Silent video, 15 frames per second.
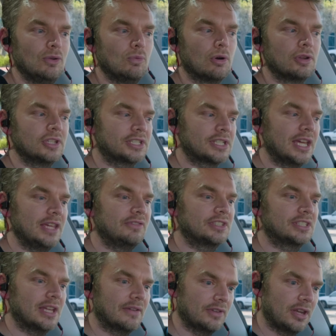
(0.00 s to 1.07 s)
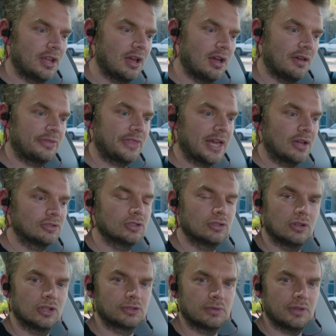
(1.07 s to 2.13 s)
you want to save $7,500
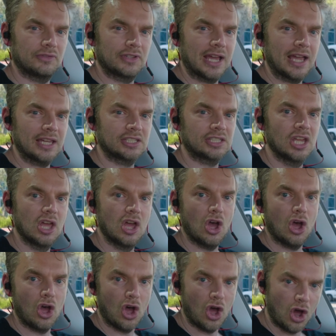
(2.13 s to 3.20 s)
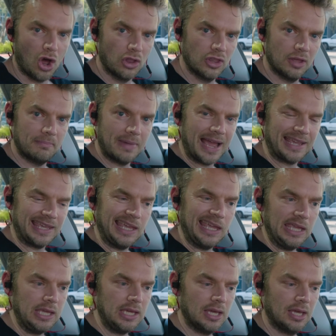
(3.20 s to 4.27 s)
worth of tax on the
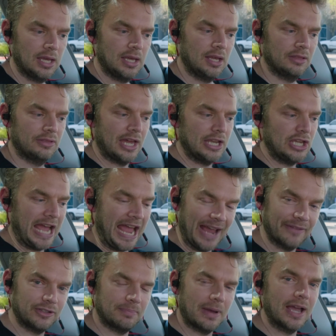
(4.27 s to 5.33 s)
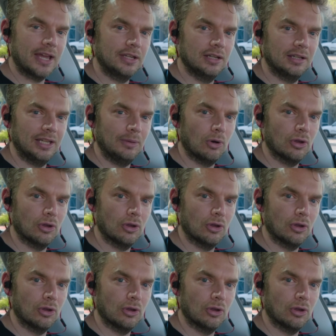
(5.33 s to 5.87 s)
Mach-E, then you have to buy an early